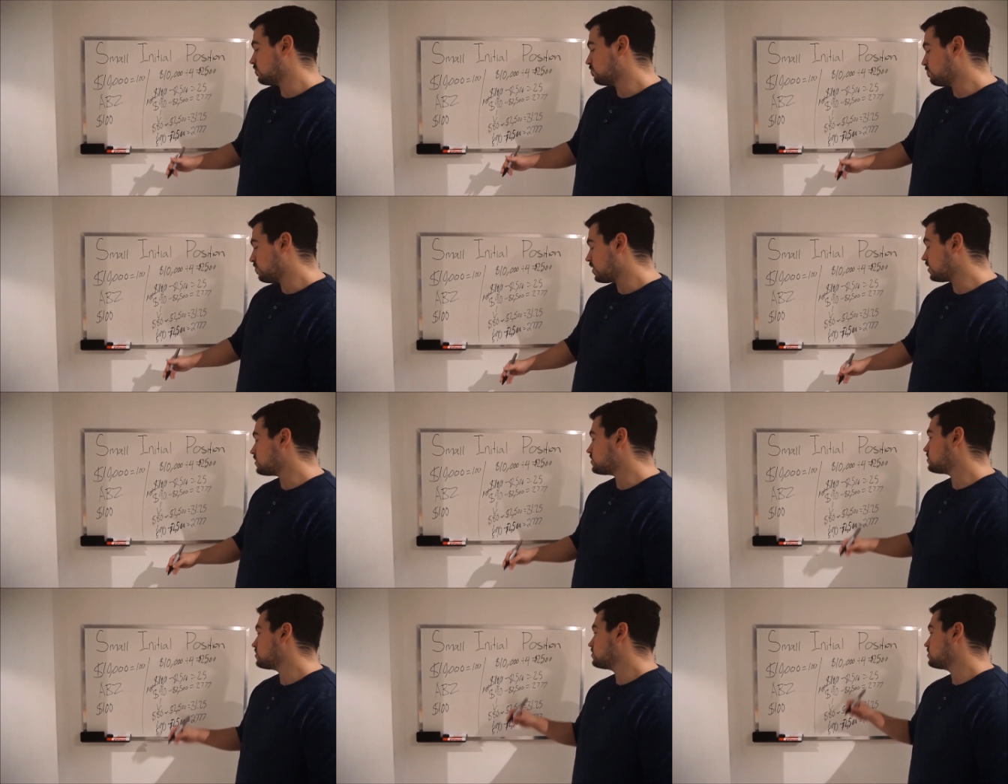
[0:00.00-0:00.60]

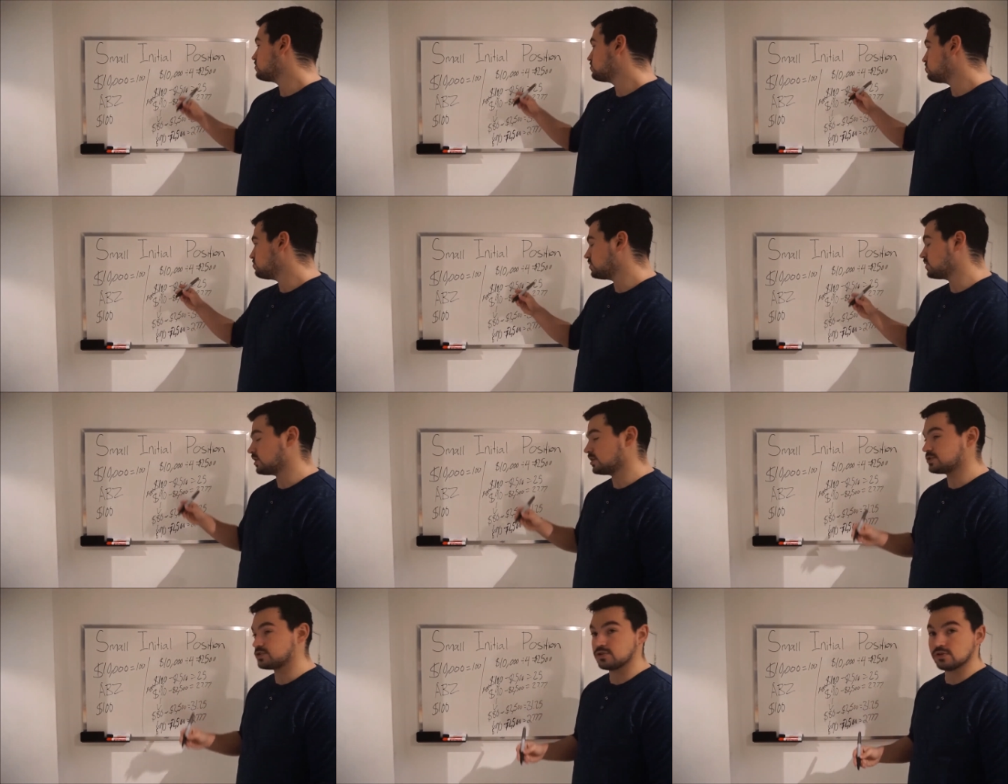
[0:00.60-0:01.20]
But
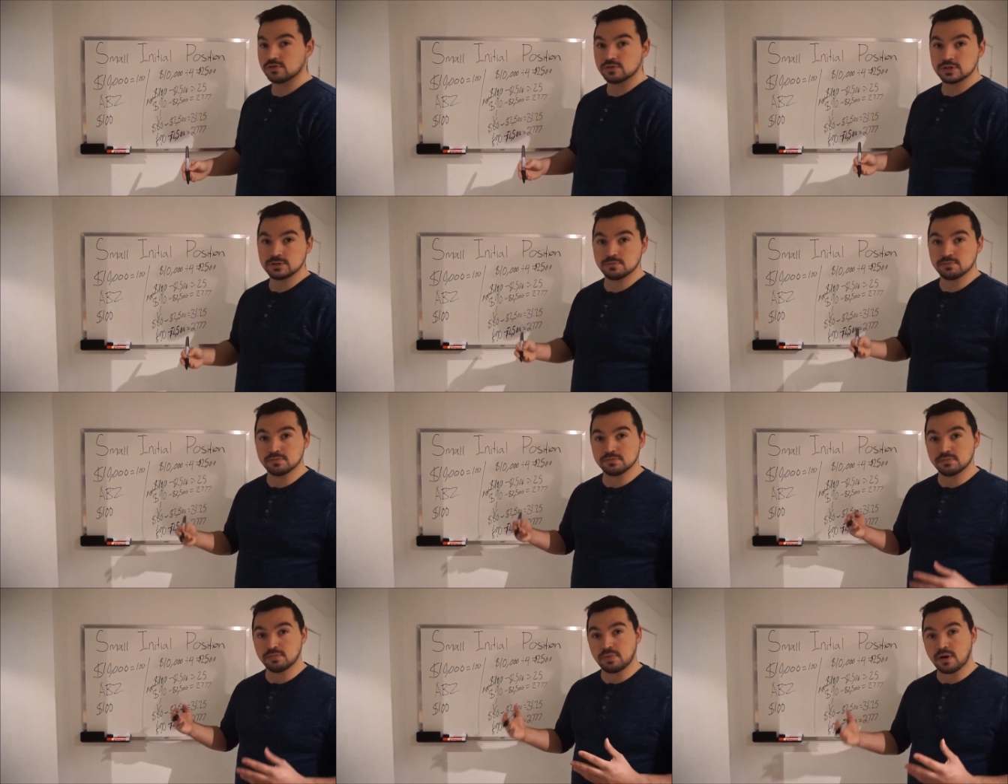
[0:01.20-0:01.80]
because you only
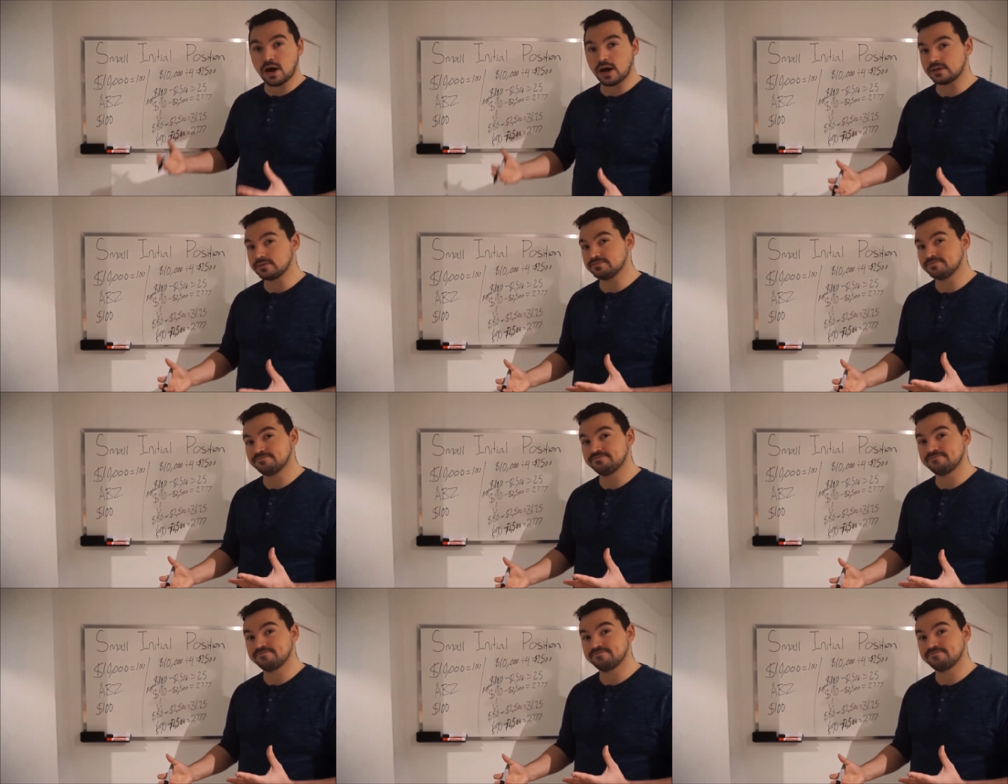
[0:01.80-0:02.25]
bought